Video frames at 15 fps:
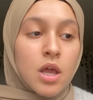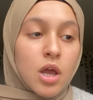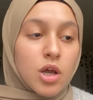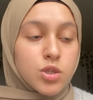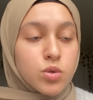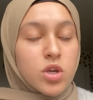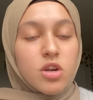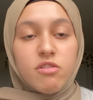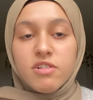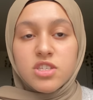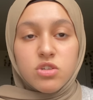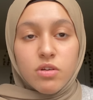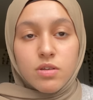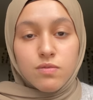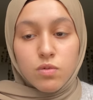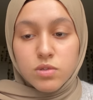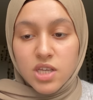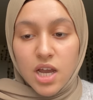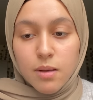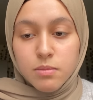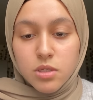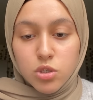because when you're in a stressful
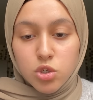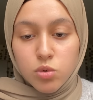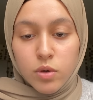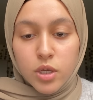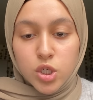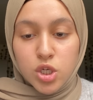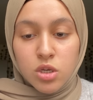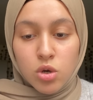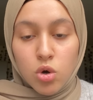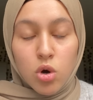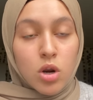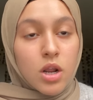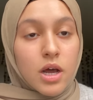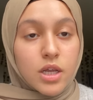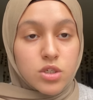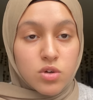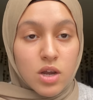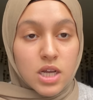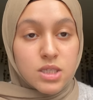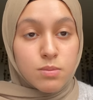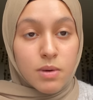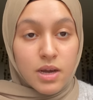time situation, color
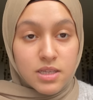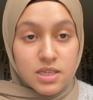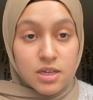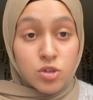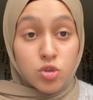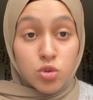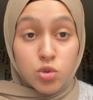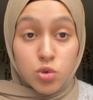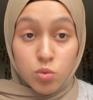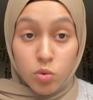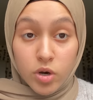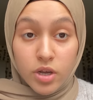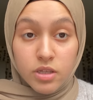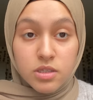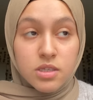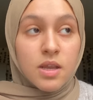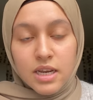attracts my attention to words.